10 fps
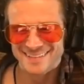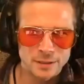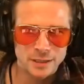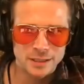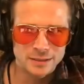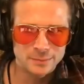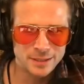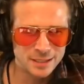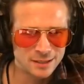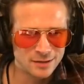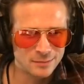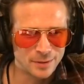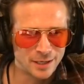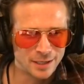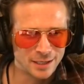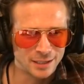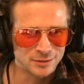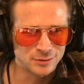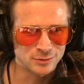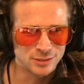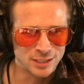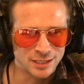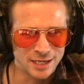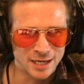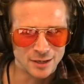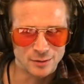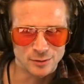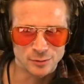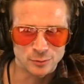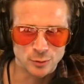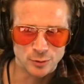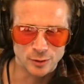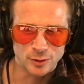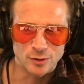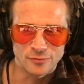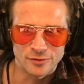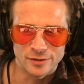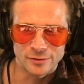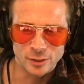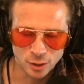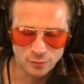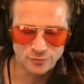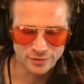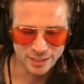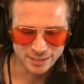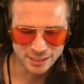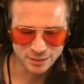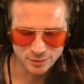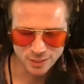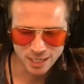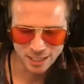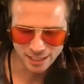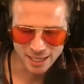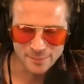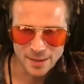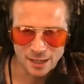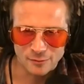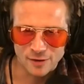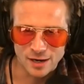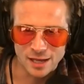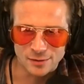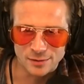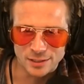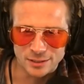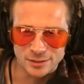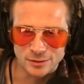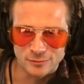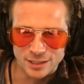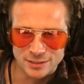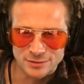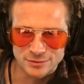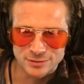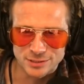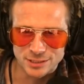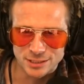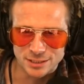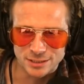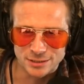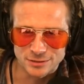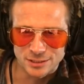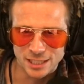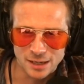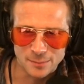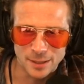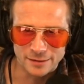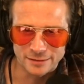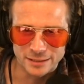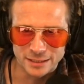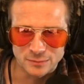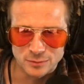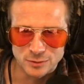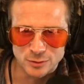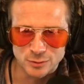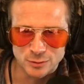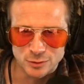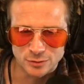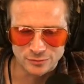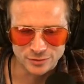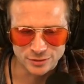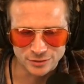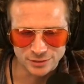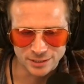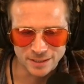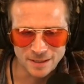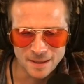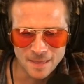Bill, at the beginning of the podcast, you said how during COVID, that's how you kind of came back around into the wrestling scene because the Cal Poly team was using your facility.